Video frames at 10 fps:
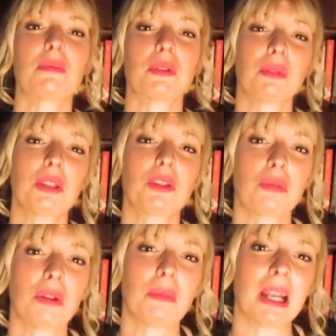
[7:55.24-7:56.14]
between
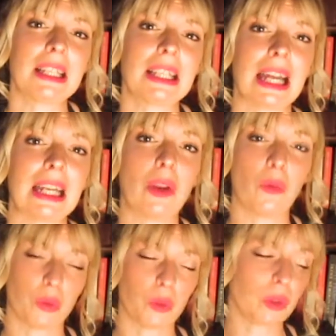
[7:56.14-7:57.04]
screenplays and
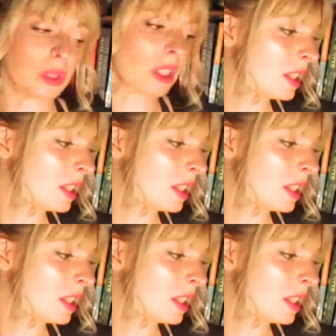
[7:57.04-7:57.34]
novels.